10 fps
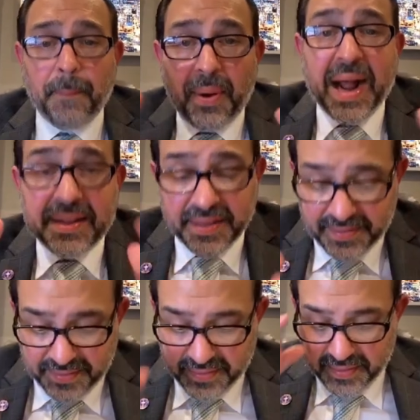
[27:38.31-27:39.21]

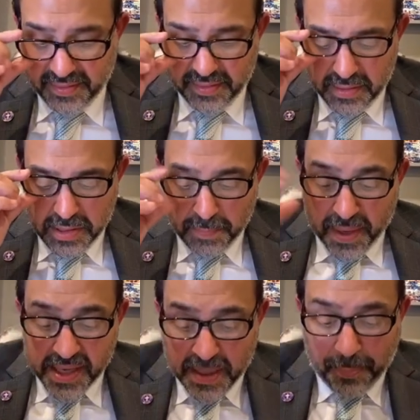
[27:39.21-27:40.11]
Practice.
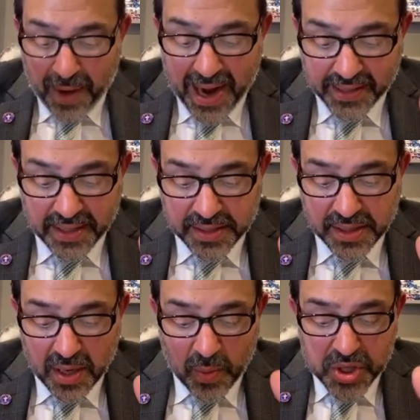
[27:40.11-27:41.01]
Put into
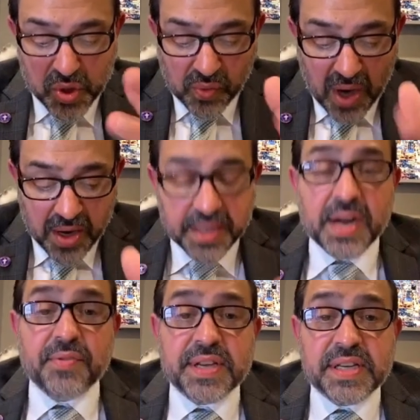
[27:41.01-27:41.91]
practice what you learned
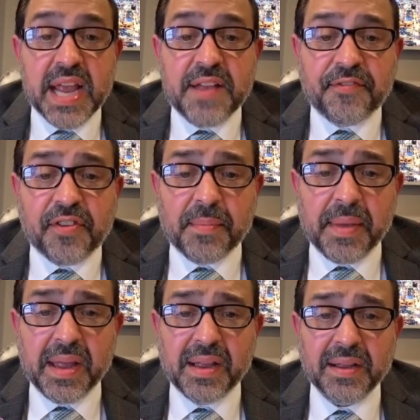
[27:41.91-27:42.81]
and received from
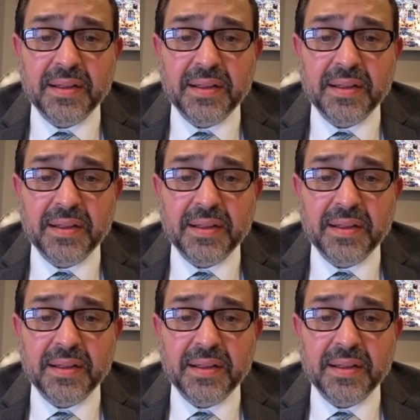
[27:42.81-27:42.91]
me.